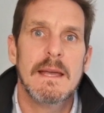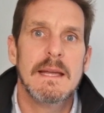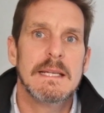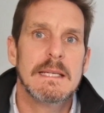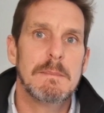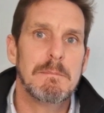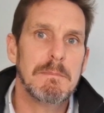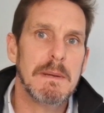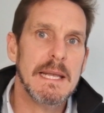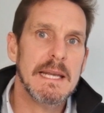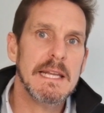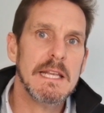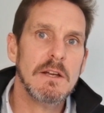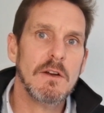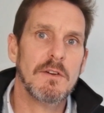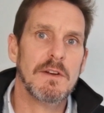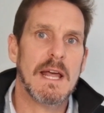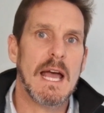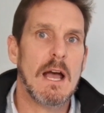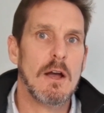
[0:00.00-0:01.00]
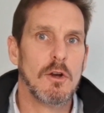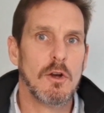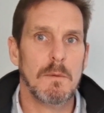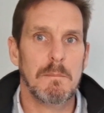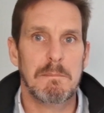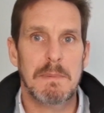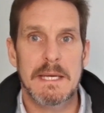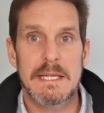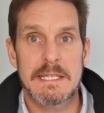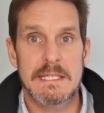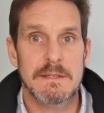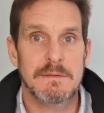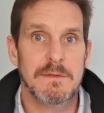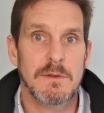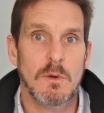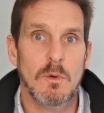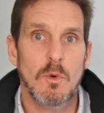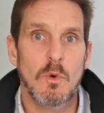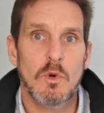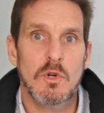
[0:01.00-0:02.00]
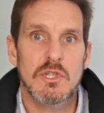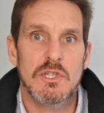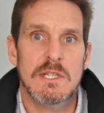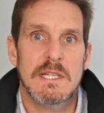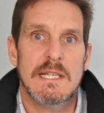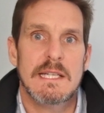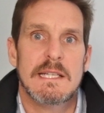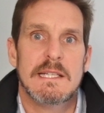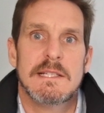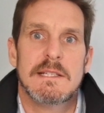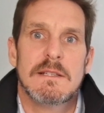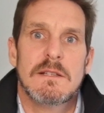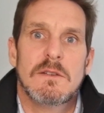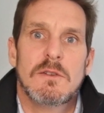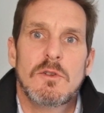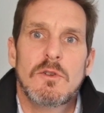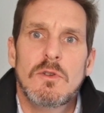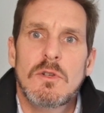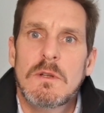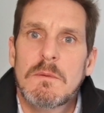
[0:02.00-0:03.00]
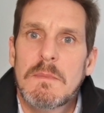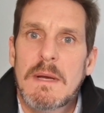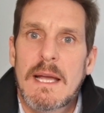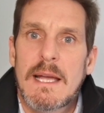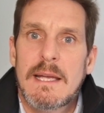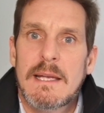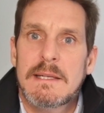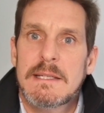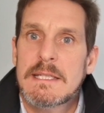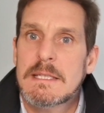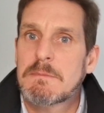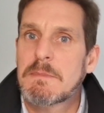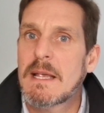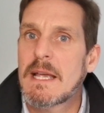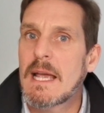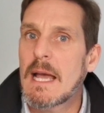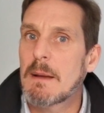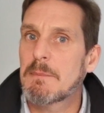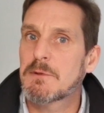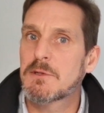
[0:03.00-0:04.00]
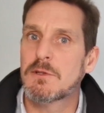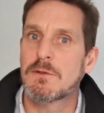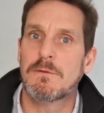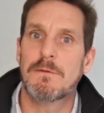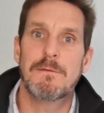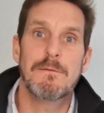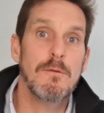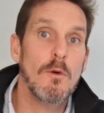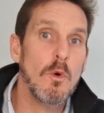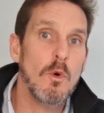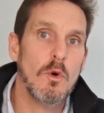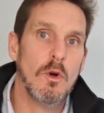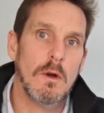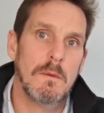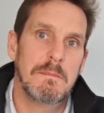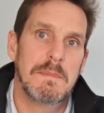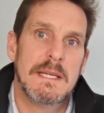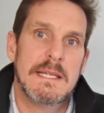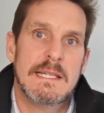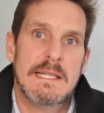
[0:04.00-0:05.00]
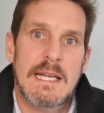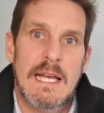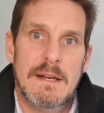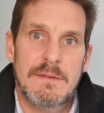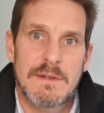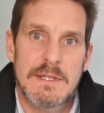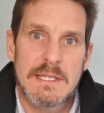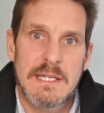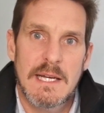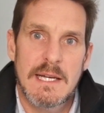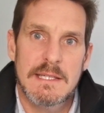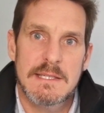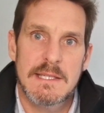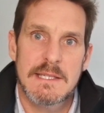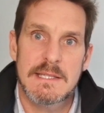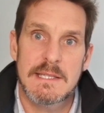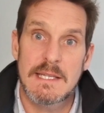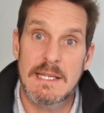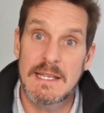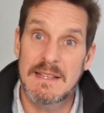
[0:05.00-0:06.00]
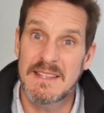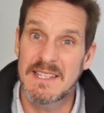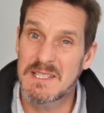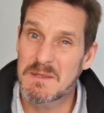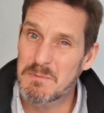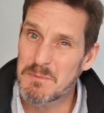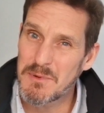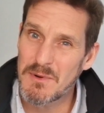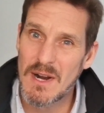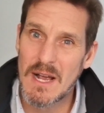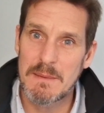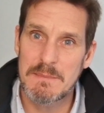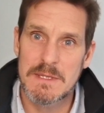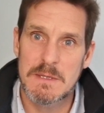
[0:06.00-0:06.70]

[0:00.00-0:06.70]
Depending on how competitive the auction is, Google may display up to 4 competing advertisers in this prime